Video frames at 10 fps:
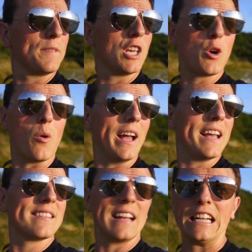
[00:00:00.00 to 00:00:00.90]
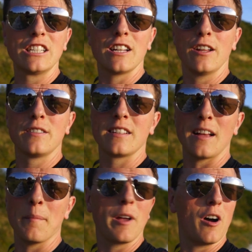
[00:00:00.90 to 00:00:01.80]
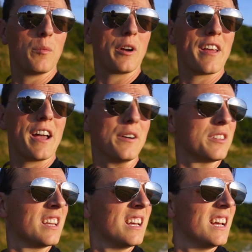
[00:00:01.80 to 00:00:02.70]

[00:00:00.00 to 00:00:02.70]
you quite easily just lose the sun behind one of the hills.